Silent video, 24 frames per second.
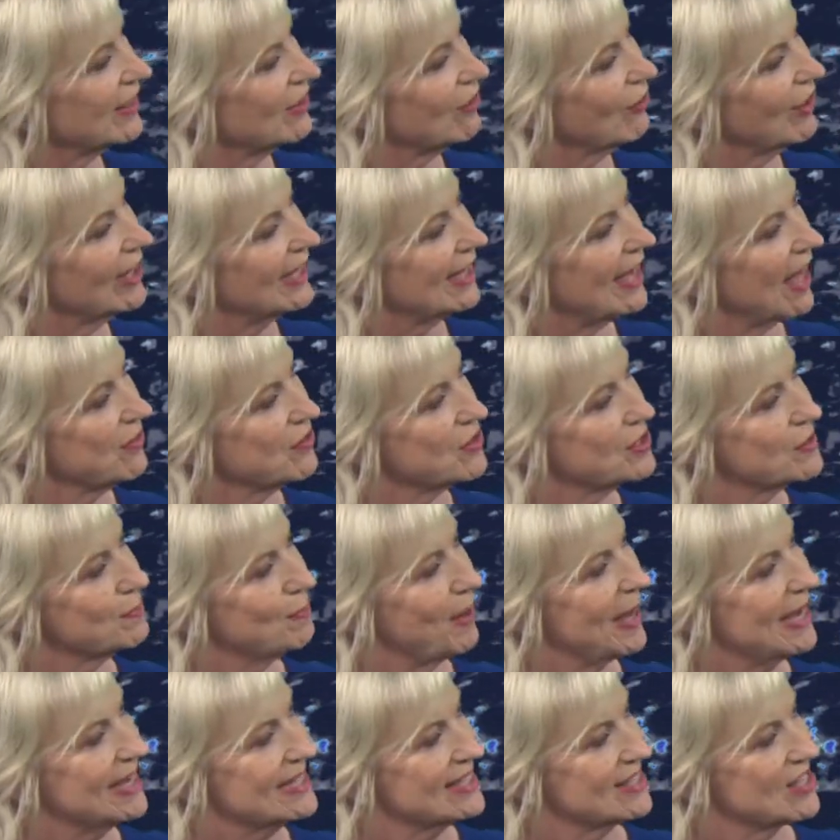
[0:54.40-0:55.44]
the rain gathers
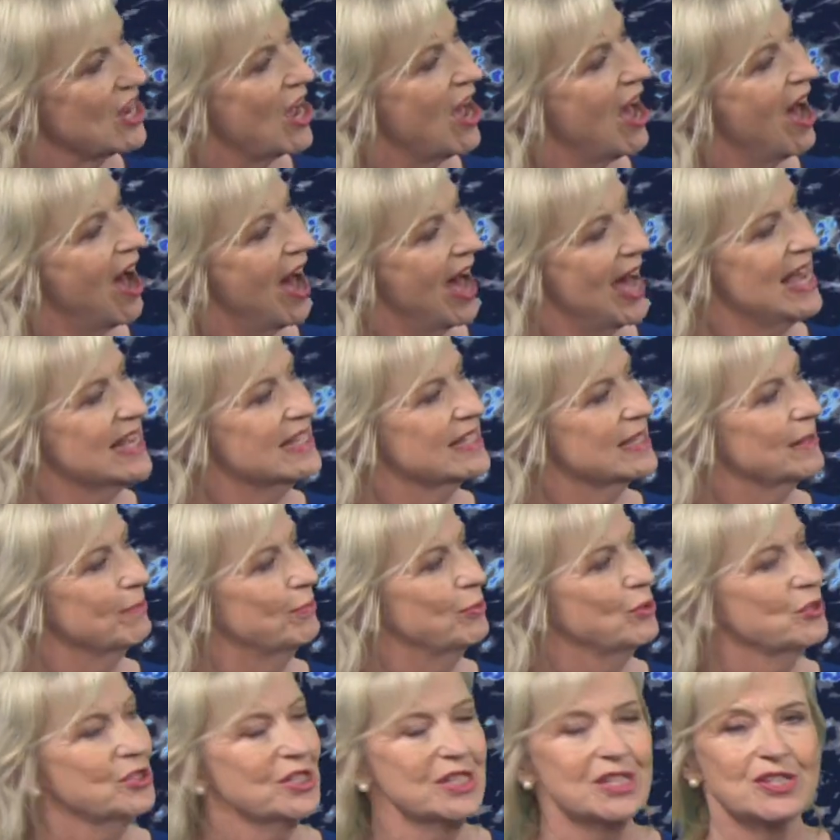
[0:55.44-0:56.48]
pace as it
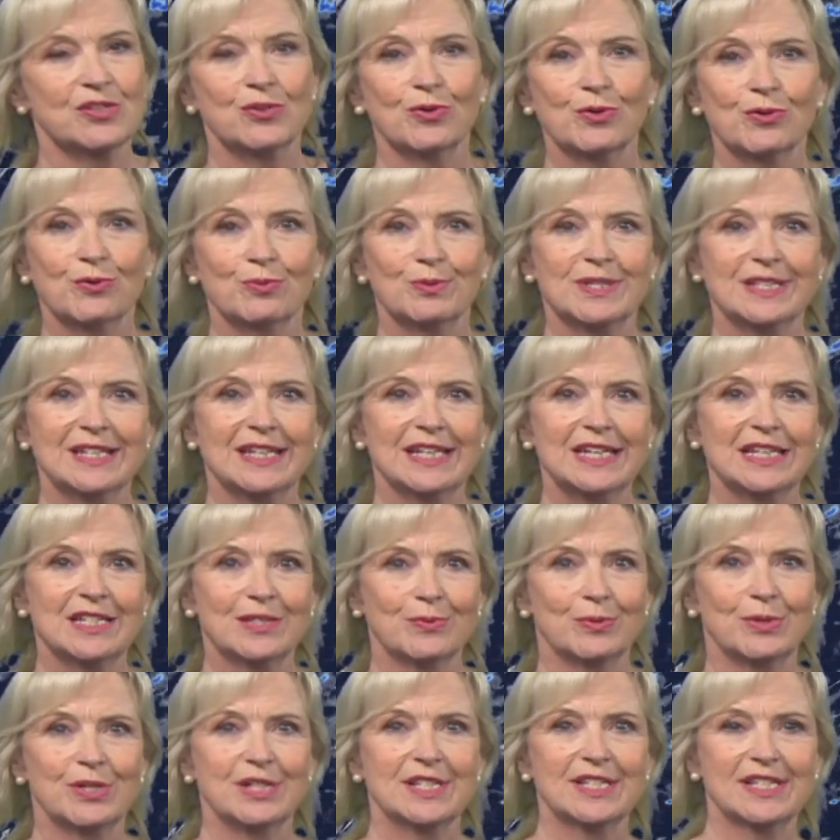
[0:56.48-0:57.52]
pushes northwards and
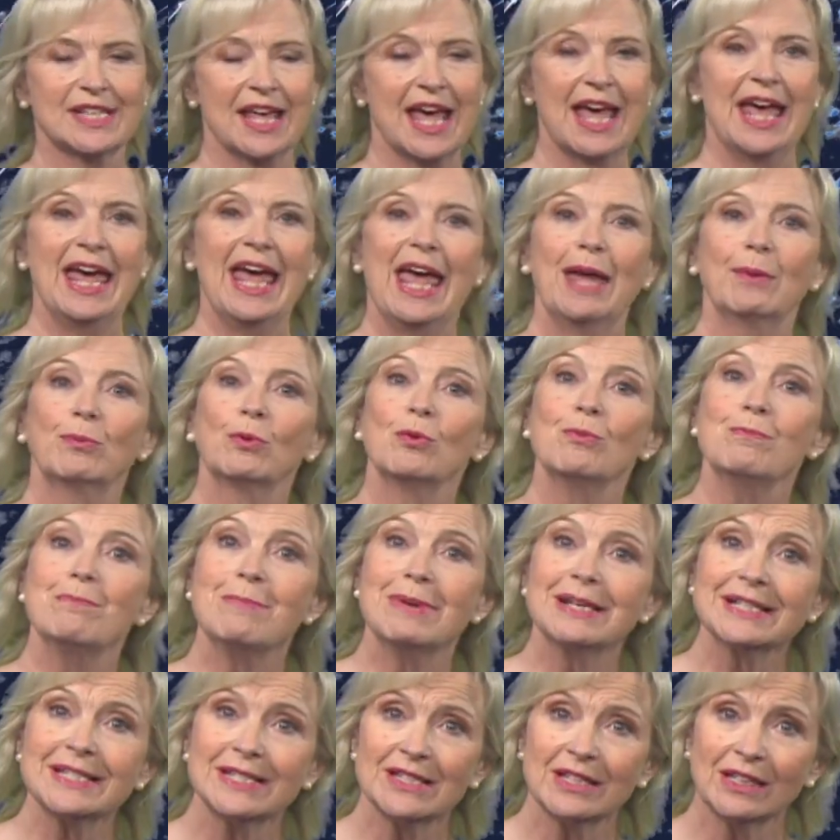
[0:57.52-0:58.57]
eastwards. It will
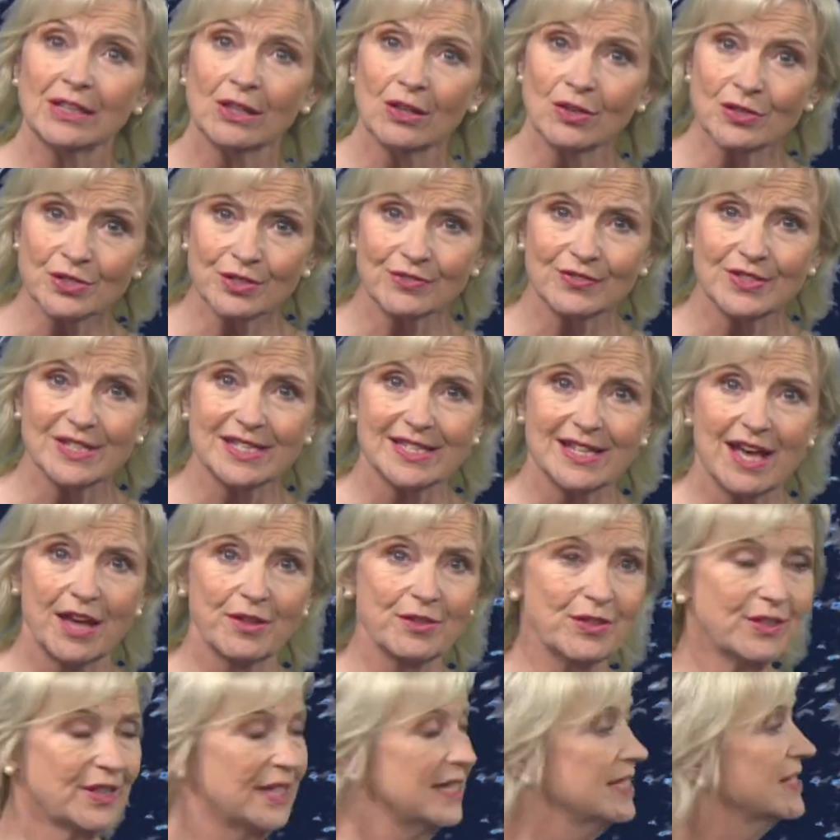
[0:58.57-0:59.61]
miss a lot of the
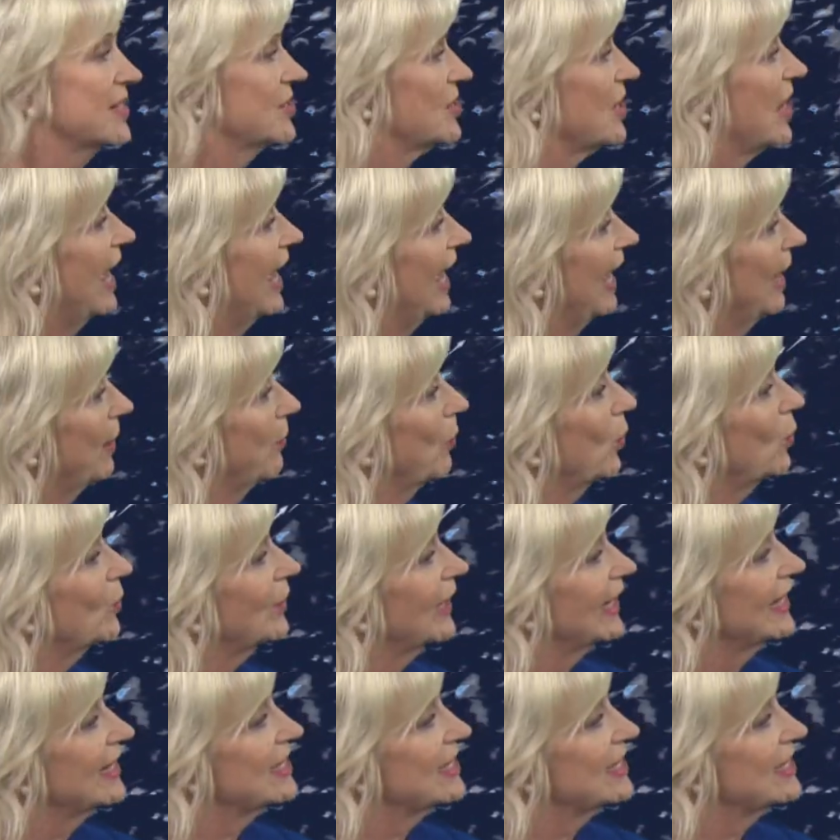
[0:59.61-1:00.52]
southeast. It won't get